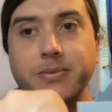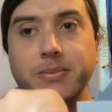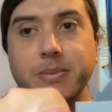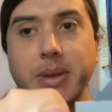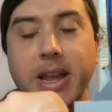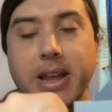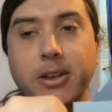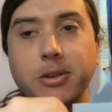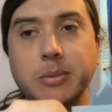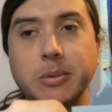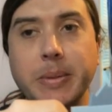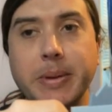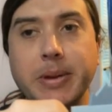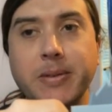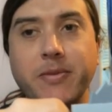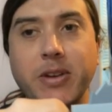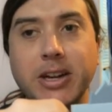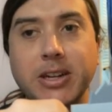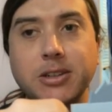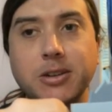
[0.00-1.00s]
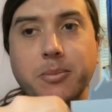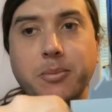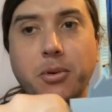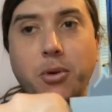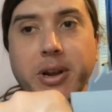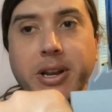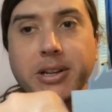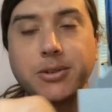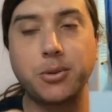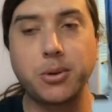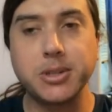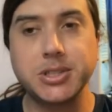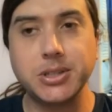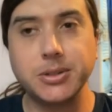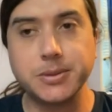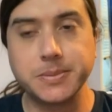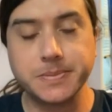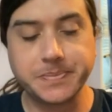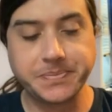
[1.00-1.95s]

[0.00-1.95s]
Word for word: angular momentum vector pointing towards you.